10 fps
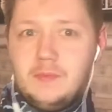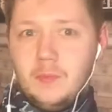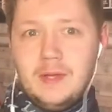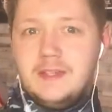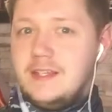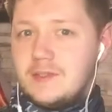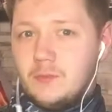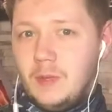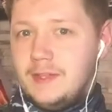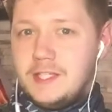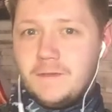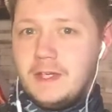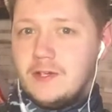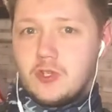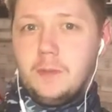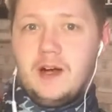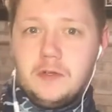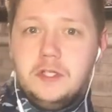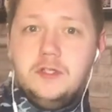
when these videos come out on